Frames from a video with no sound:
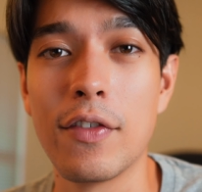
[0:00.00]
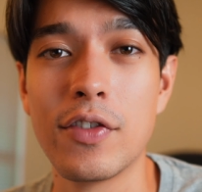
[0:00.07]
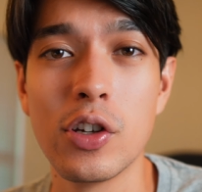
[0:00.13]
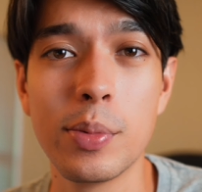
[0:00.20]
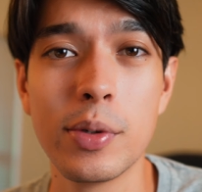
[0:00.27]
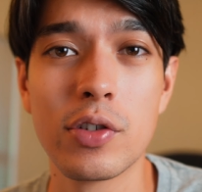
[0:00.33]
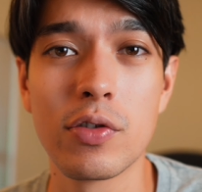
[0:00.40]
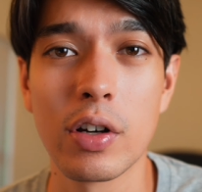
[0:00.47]
I've still
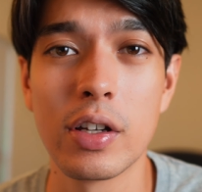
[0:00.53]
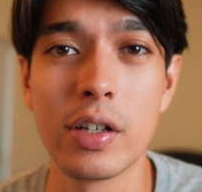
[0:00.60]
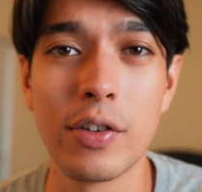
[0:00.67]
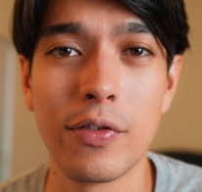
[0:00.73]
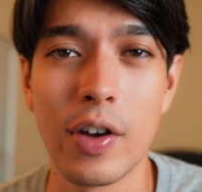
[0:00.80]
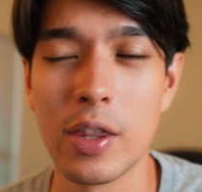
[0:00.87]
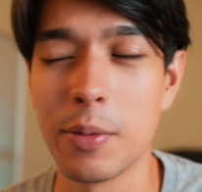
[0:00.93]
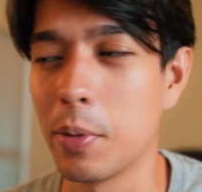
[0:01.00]
been struggling to
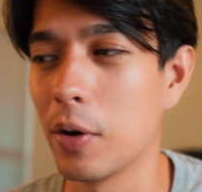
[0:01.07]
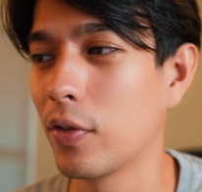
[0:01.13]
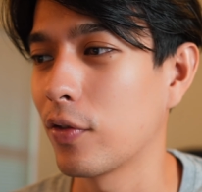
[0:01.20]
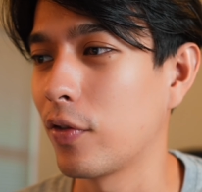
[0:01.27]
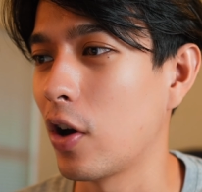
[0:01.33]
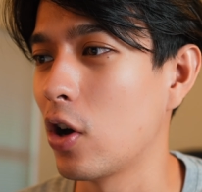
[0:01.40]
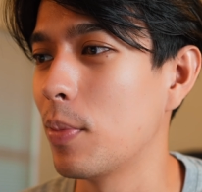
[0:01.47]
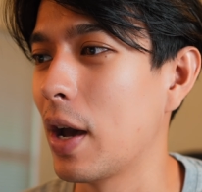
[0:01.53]
find the perfect
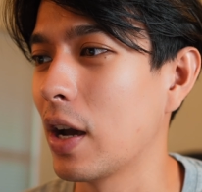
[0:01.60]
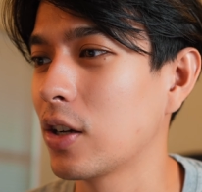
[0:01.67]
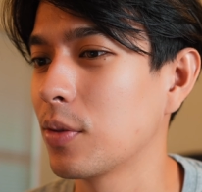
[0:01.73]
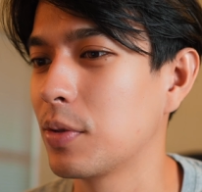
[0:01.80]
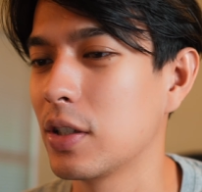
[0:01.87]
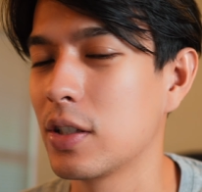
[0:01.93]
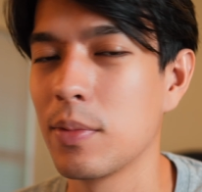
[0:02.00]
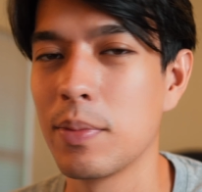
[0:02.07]
file backup
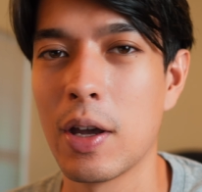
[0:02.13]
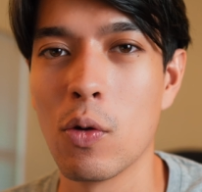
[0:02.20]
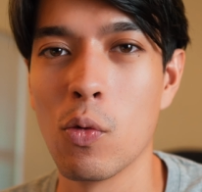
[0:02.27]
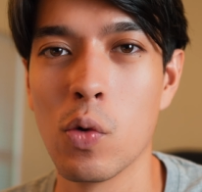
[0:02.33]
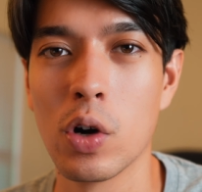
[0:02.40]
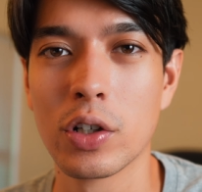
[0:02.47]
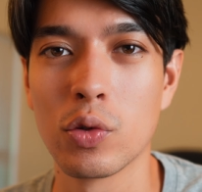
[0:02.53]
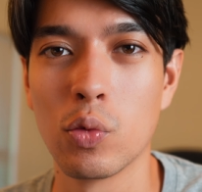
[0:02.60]
system that
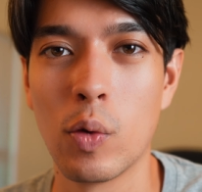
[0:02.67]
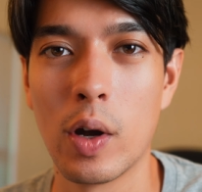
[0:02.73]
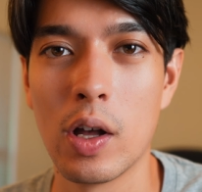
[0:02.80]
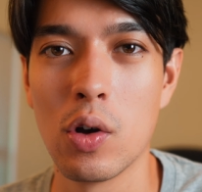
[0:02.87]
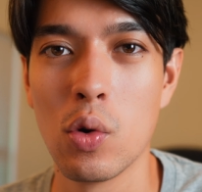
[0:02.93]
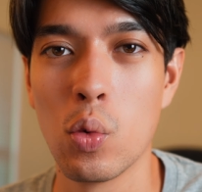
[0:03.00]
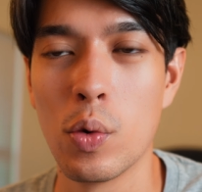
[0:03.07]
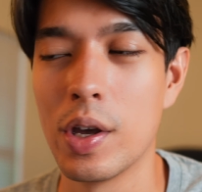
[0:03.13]
works
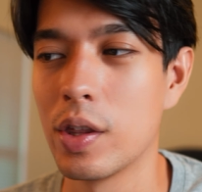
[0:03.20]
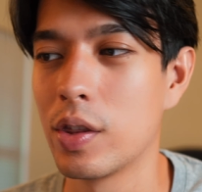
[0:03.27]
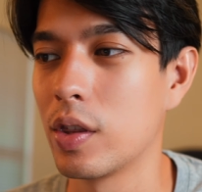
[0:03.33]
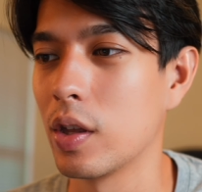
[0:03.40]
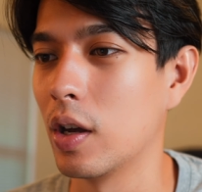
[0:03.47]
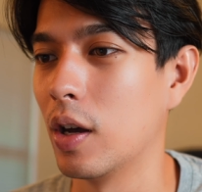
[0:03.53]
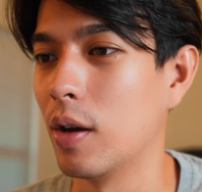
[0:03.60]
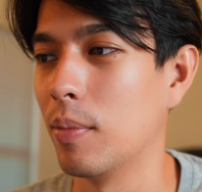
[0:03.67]
well
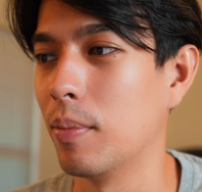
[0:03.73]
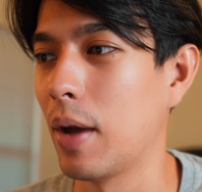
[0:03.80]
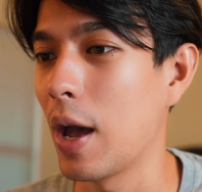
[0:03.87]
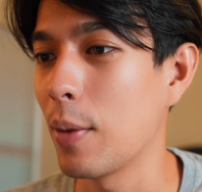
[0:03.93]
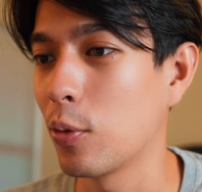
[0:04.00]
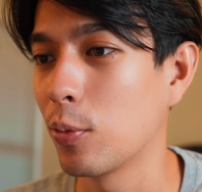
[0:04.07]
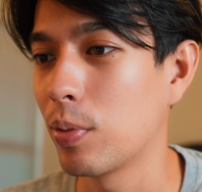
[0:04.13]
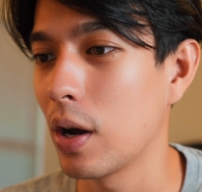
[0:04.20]
with um,
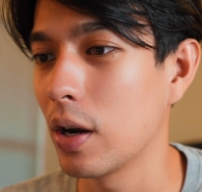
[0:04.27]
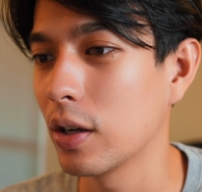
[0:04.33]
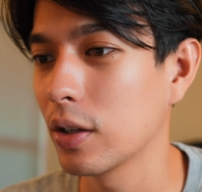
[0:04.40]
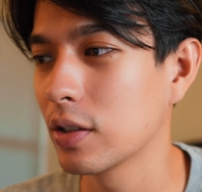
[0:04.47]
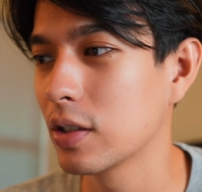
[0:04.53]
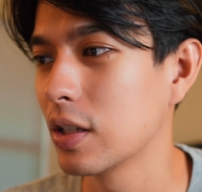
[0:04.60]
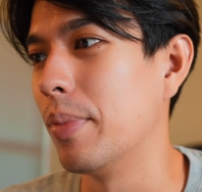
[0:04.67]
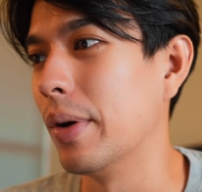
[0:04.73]
Apple
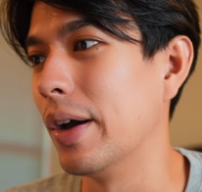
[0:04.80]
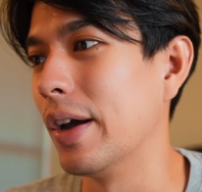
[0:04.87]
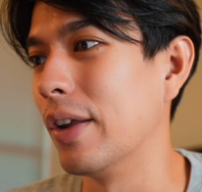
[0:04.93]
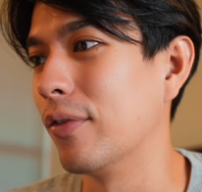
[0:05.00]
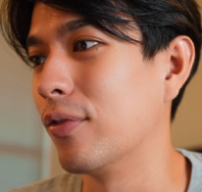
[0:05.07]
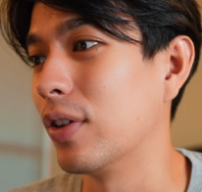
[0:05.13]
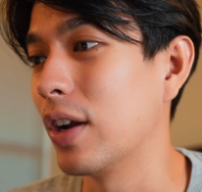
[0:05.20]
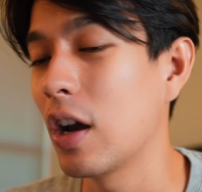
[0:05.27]
products,
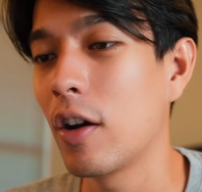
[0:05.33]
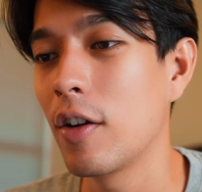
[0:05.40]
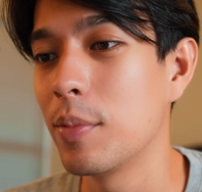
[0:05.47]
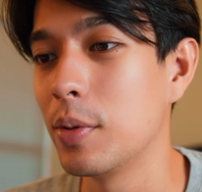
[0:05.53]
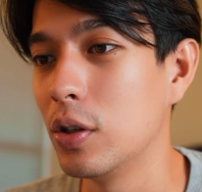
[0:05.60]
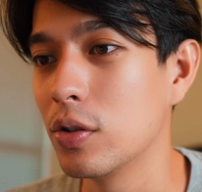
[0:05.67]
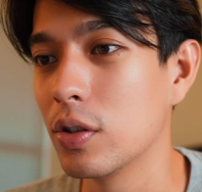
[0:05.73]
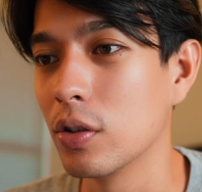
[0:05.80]
but for now I've
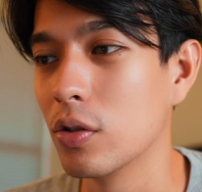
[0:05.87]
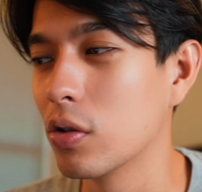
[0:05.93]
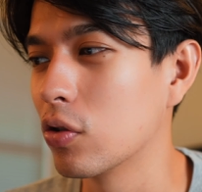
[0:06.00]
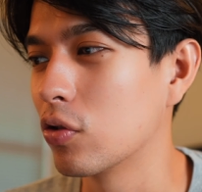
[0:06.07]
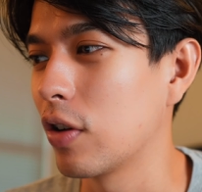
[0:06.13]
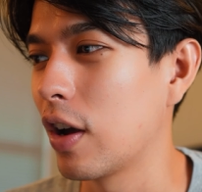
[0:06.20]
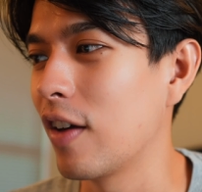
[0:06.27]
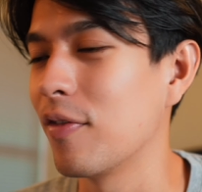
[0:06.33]
been using Google
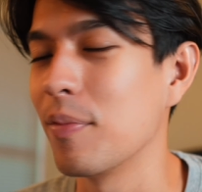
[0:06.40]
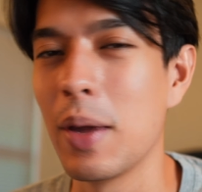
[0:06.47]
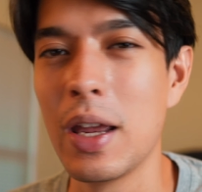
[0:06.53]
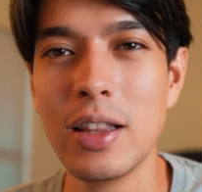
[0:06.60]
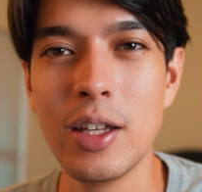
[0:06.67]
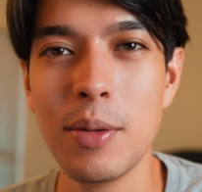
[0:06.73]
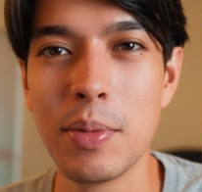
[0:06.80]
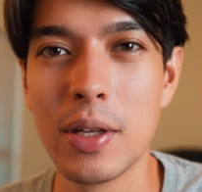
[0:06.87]
Drive
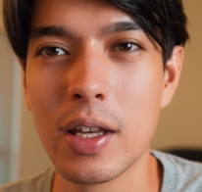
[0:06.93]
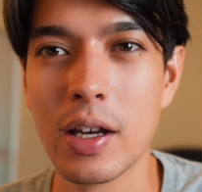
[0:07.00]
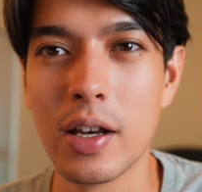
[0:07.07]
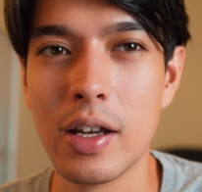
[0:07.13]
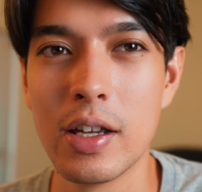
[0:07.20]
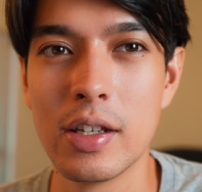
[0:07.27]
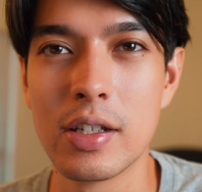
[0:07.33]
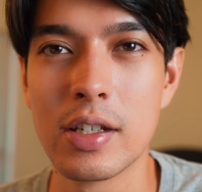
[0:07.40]
mainly
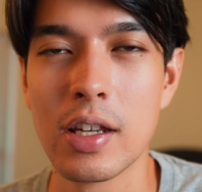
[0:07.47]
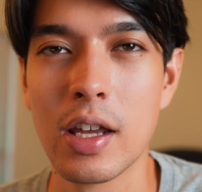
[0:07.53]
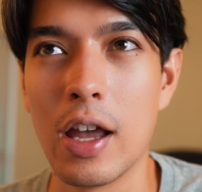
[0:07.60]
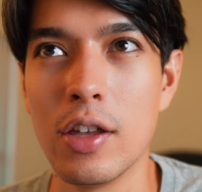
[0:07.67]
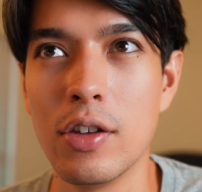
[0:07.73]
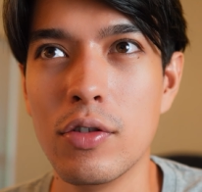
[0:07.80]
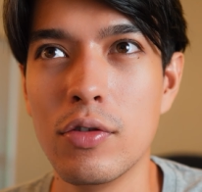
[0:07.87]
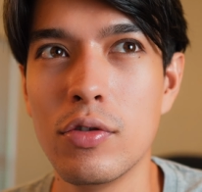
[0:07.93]
because I
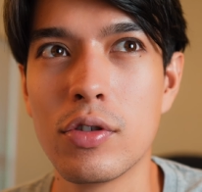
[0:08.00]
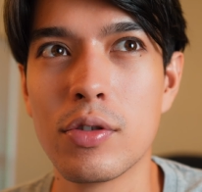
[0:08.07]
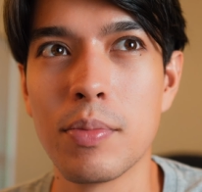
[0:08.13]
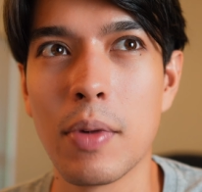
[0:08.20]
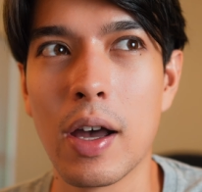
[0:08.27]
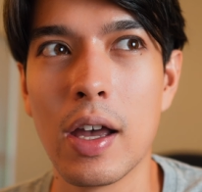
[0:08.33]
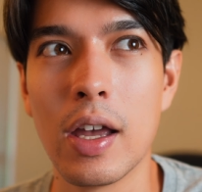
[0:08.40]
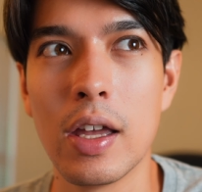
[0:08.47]
use
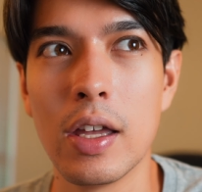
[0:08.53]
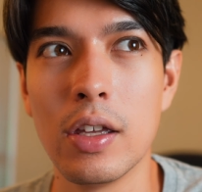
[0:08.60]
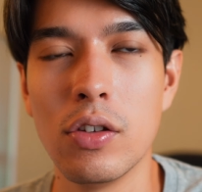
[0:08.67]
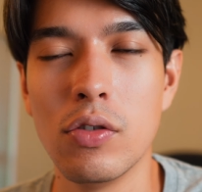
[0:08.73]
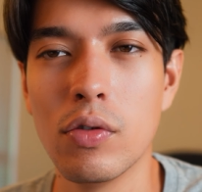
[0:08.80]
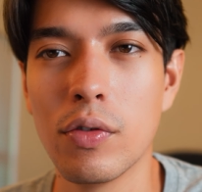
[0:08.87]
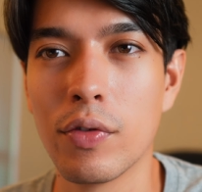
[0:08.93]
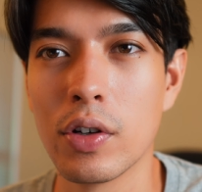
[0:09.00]
my
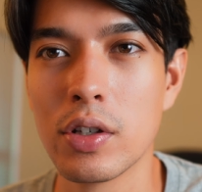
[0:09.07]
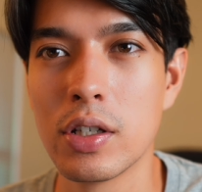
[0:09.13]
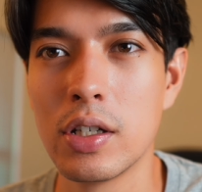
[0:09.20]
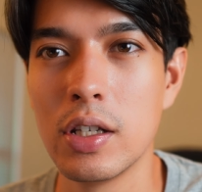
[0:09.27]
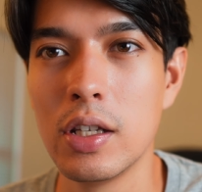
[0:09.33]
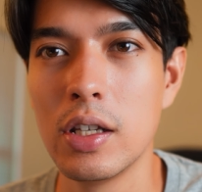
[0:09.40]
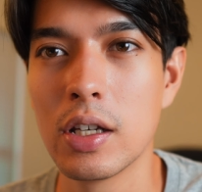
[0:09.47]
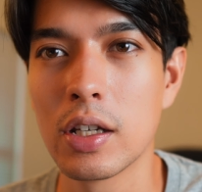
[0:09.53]

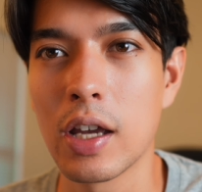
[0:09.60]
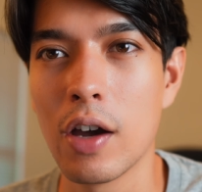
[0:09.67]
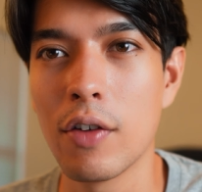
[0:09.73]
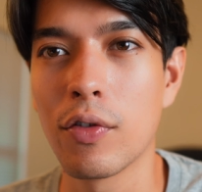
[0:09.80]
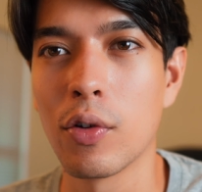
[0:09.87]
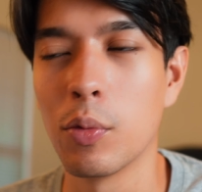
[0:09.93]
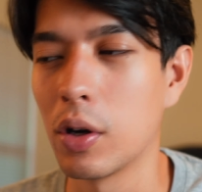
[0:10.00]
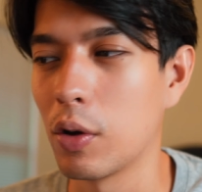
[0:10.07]
university account
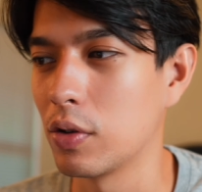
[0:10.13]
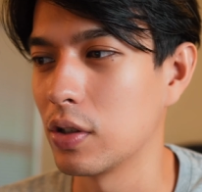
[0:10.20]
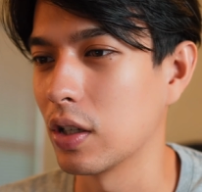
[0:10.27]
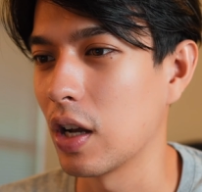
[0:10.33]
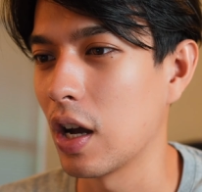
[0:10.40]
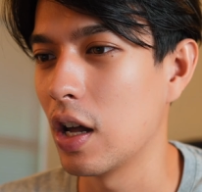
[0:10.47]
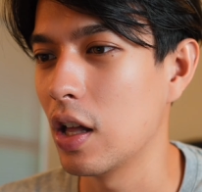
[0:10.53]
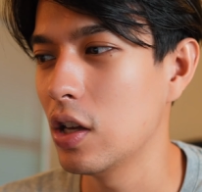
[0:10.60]
from when I was in
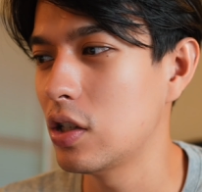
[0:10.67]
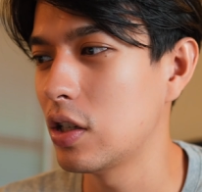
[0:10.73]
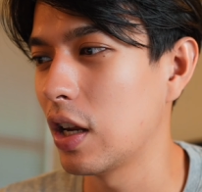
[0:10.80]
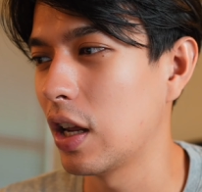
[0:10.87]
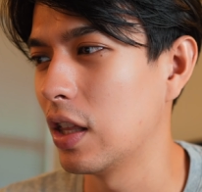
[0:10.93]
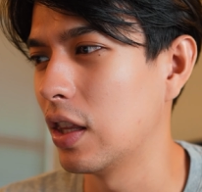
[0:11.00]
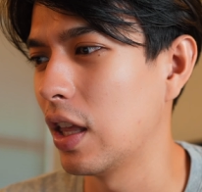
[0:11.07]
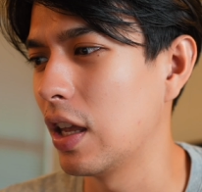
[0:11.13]
college
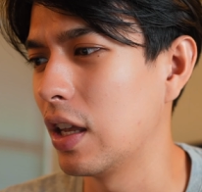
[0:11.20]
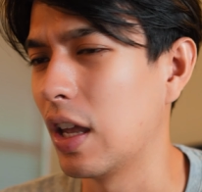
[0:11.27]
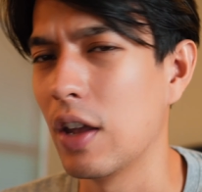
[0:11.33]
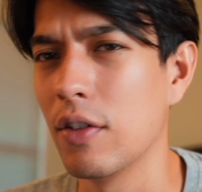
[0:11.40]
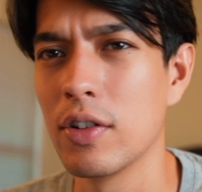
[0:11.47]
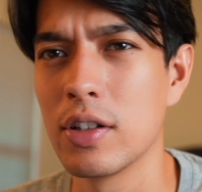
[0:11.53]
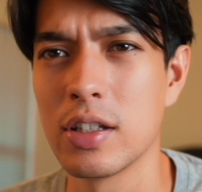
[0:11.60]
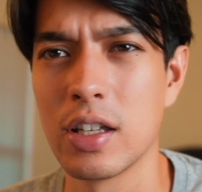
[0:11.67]
and they
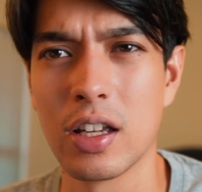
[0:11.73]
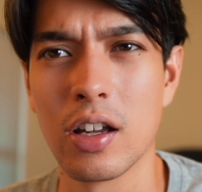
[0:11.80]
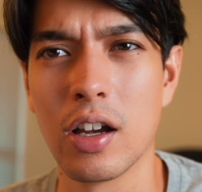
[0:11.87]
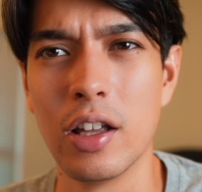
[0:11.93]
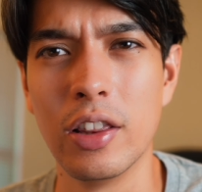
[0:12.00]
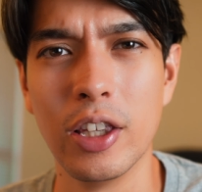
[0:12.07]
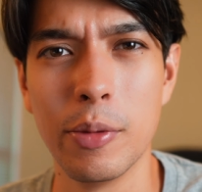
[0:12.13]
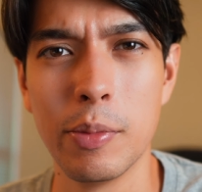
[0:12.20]
gave us like
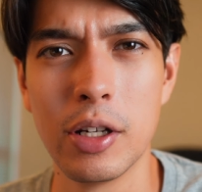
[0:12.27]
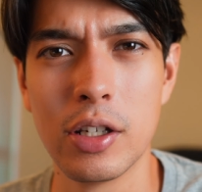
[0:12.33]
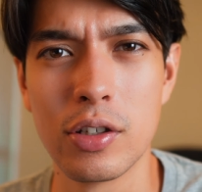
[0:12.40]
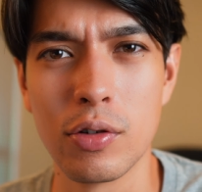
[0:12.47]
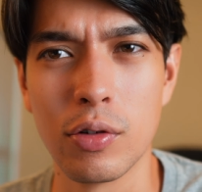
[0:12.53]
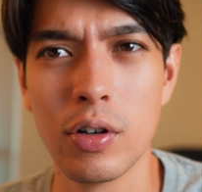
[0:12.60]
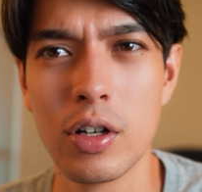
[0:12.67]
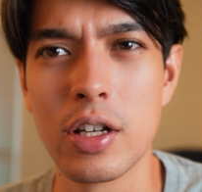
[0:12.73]
unlimited
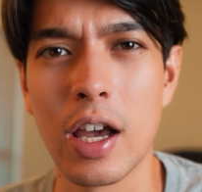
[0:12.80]
storage.